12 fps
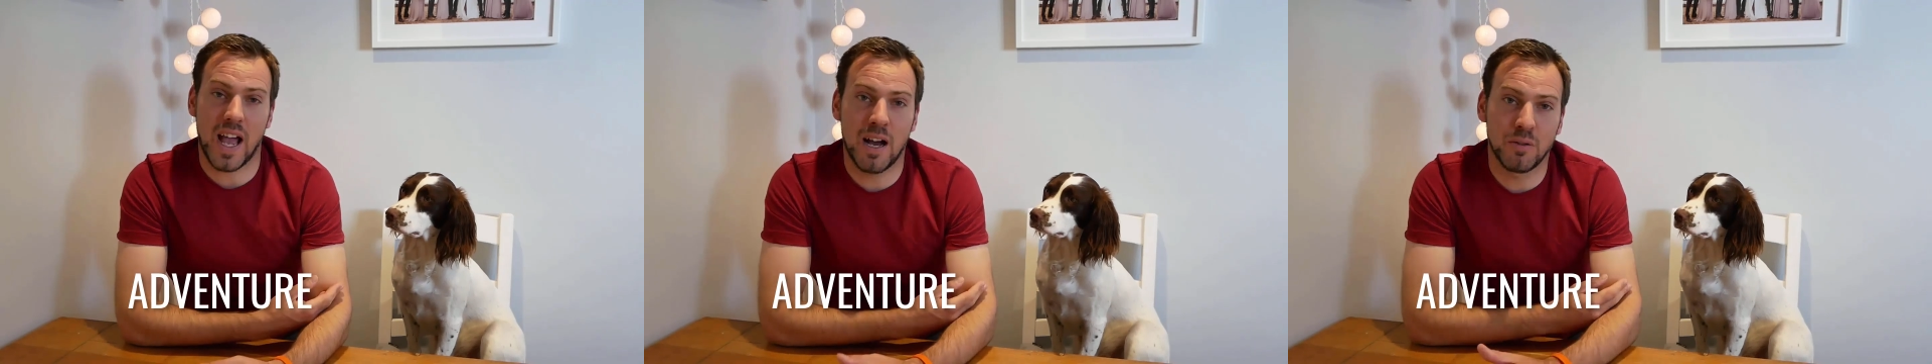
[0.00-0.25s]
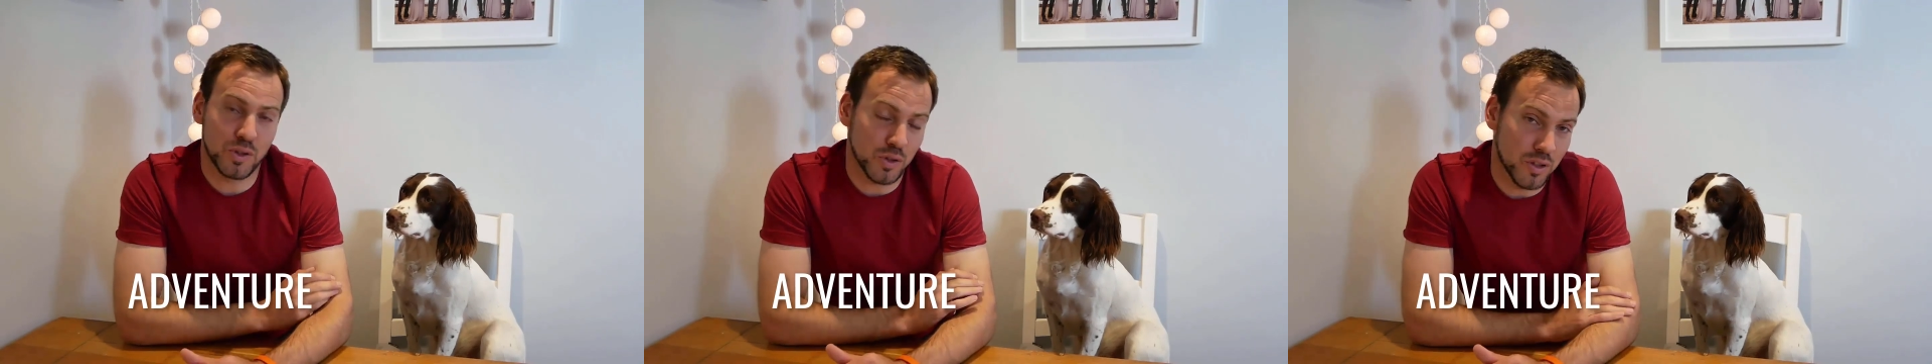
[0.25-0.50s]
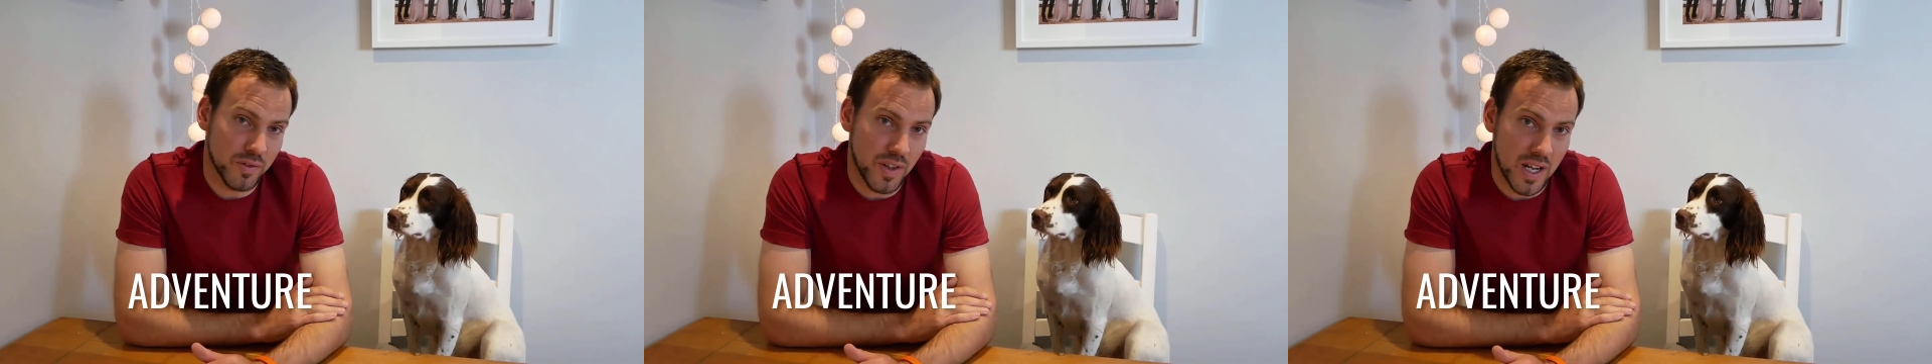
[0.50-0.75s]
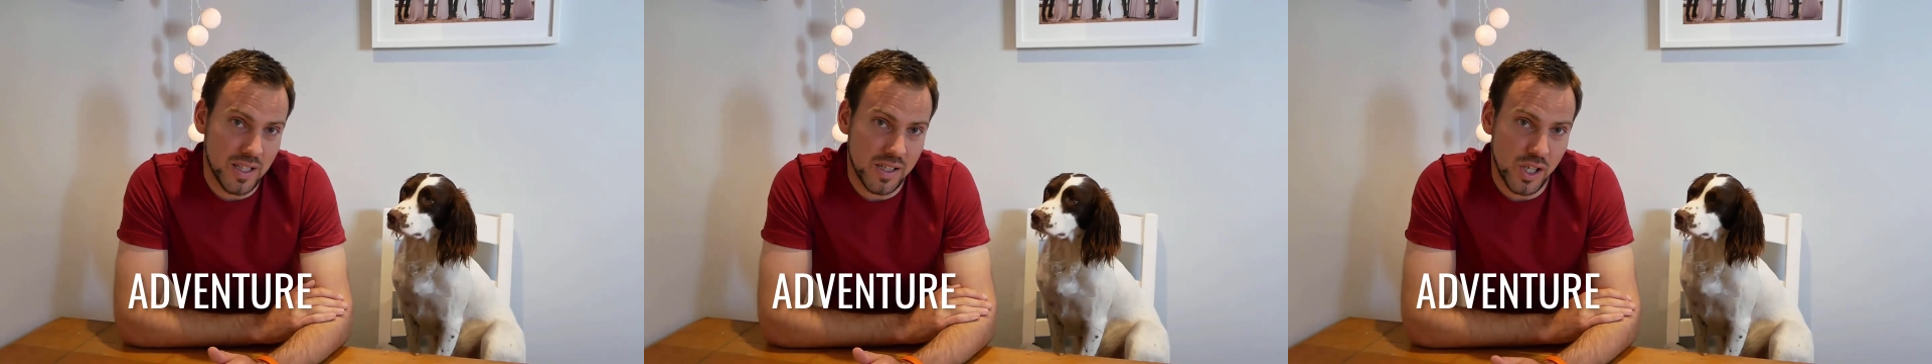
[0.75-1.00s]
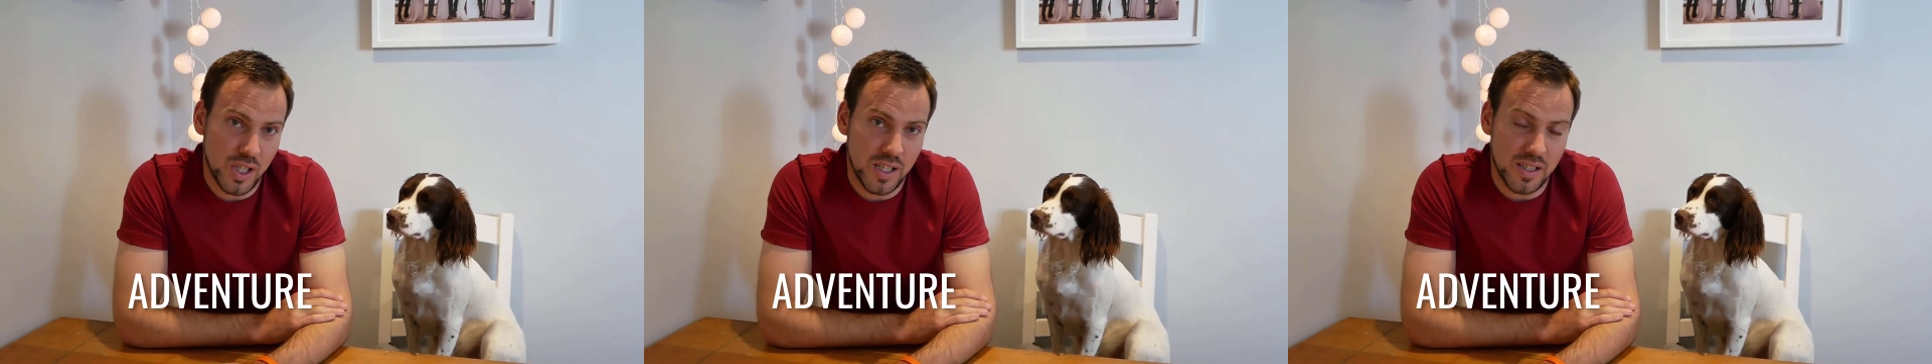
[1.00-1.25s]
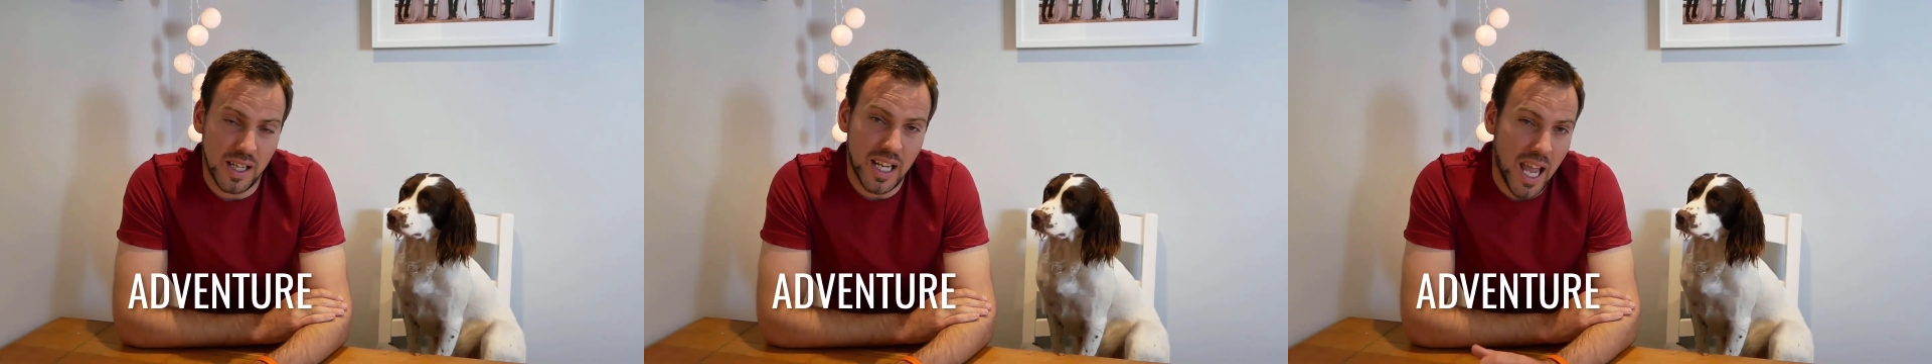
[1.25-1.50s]
outdoor
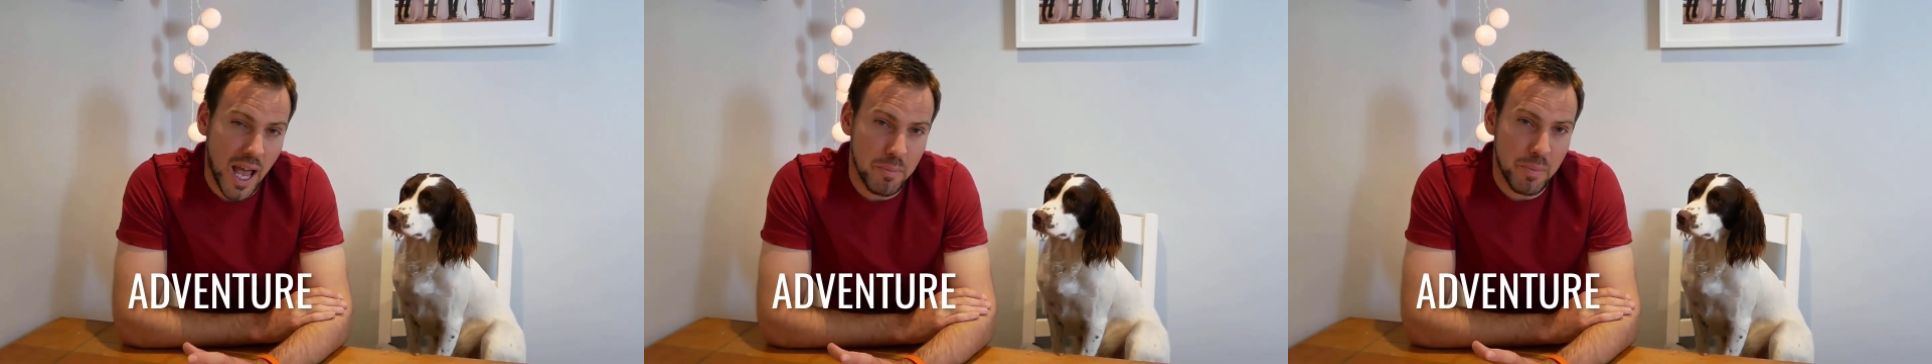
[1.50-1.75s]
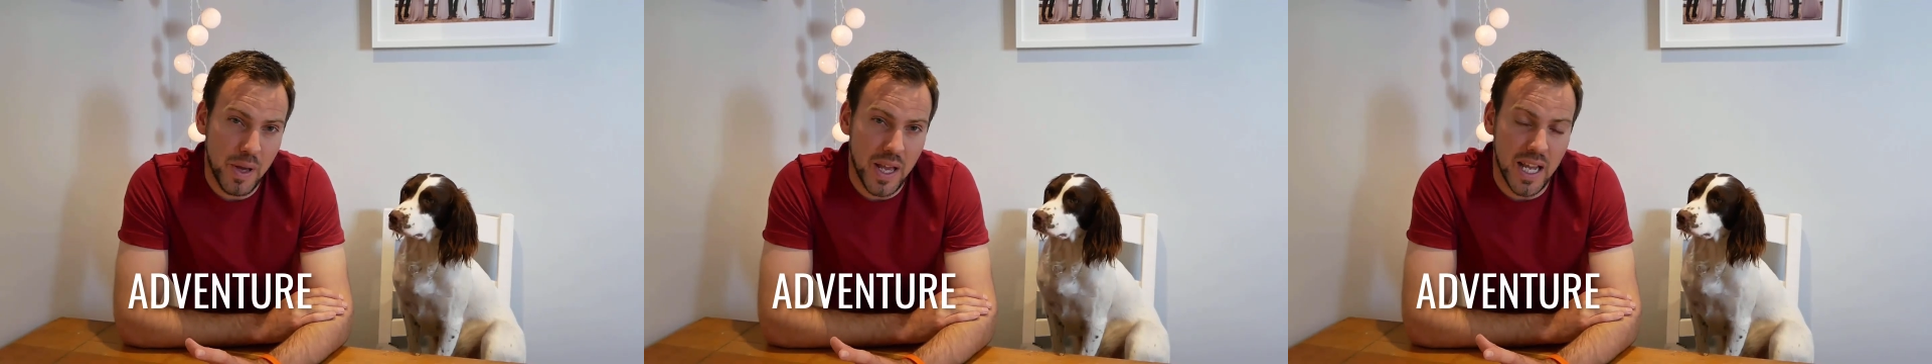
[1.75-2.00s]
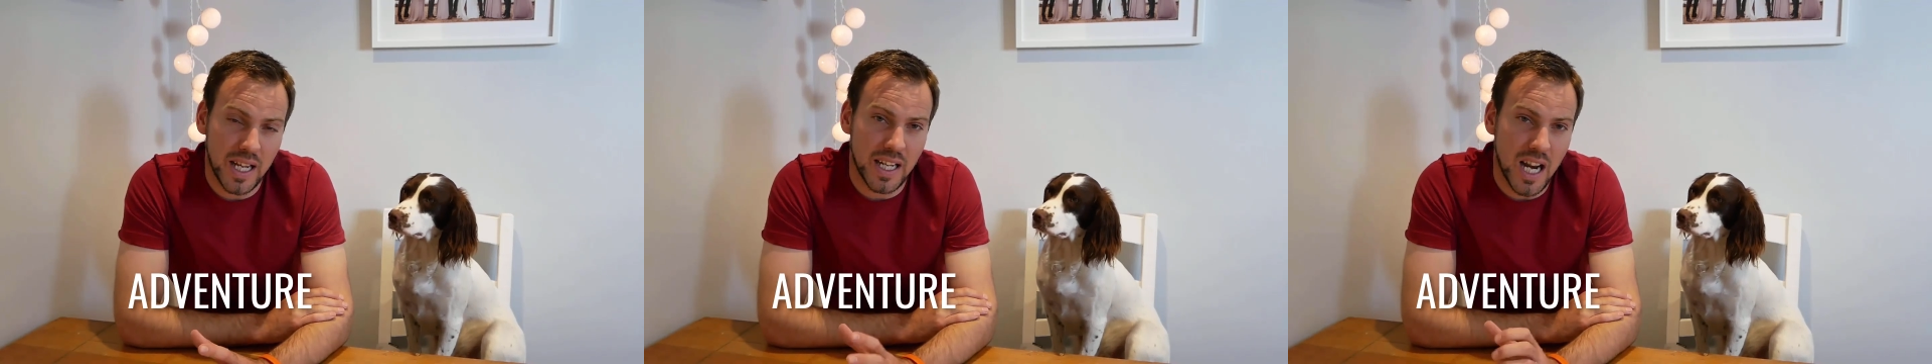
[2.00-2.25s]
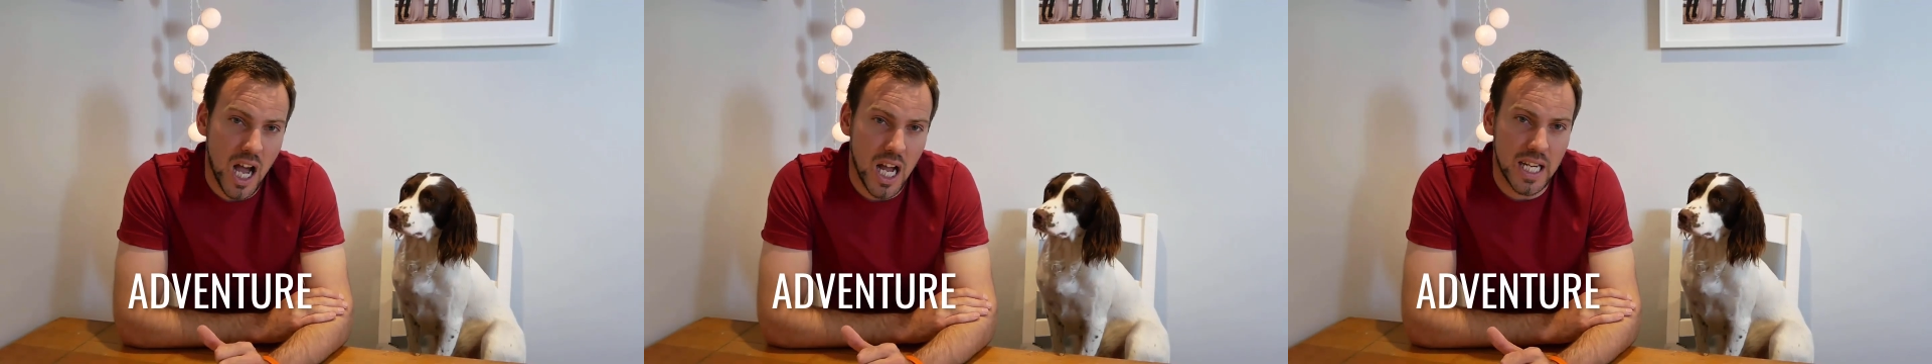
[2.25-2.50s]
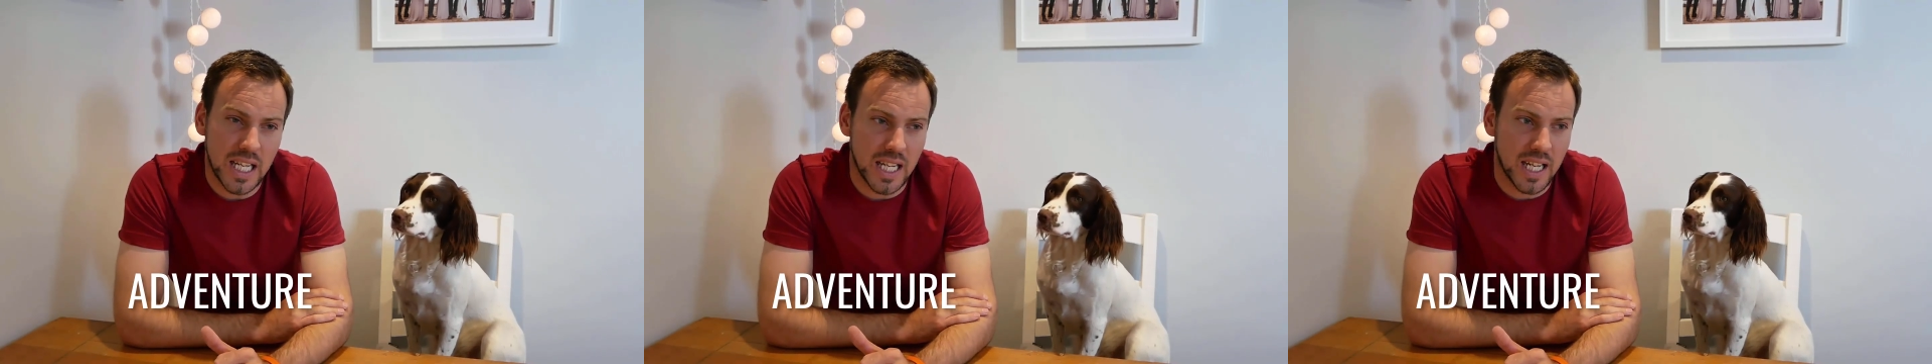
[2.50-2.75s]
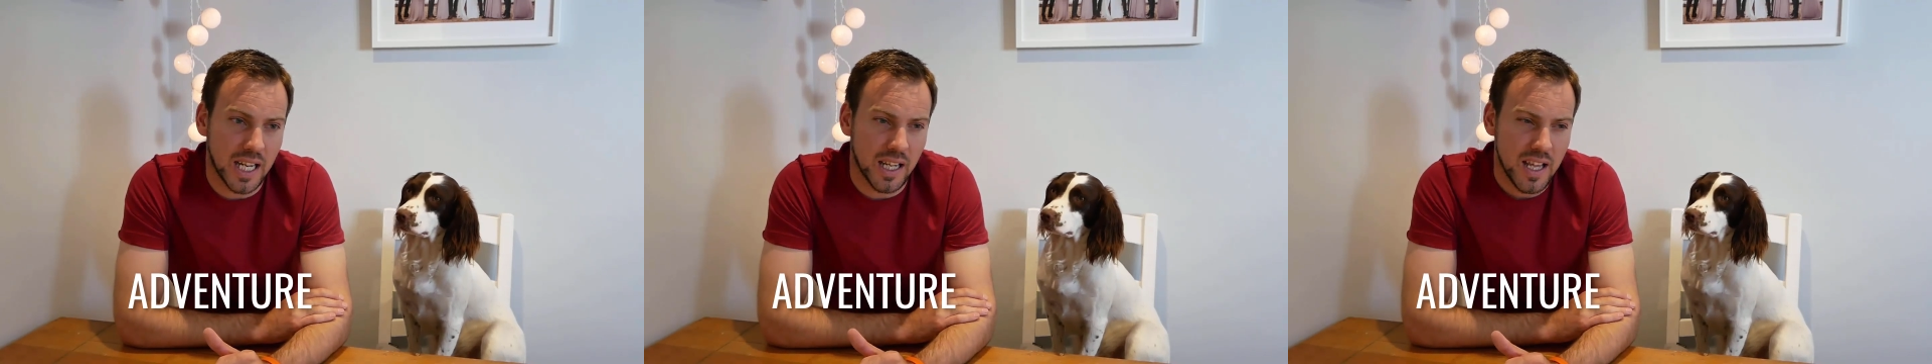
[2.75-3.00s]
adventures and camping and
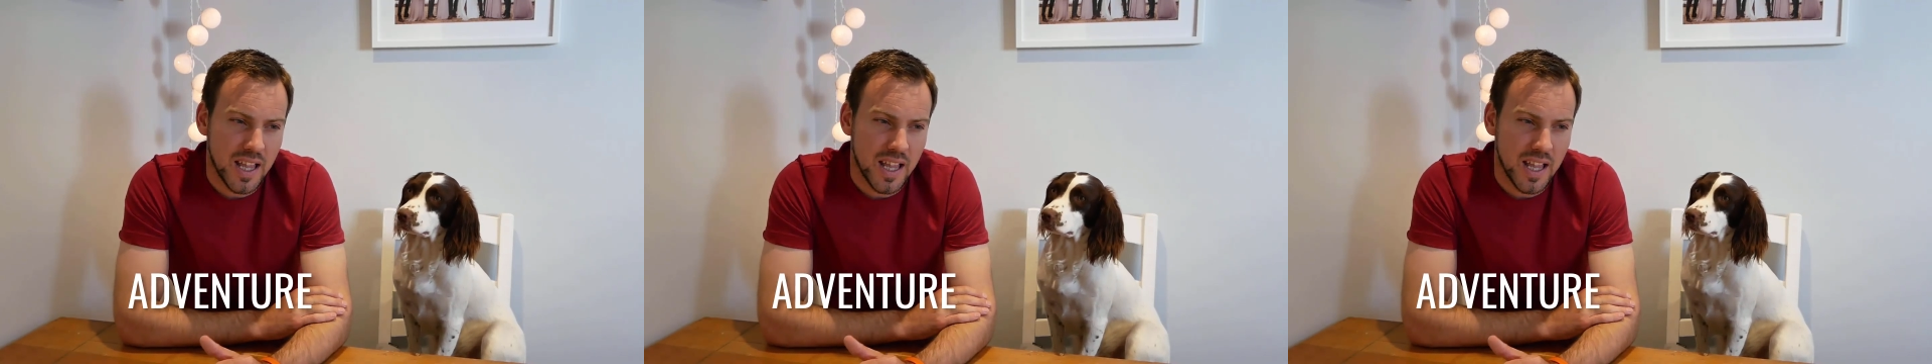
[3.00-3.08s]
hiking.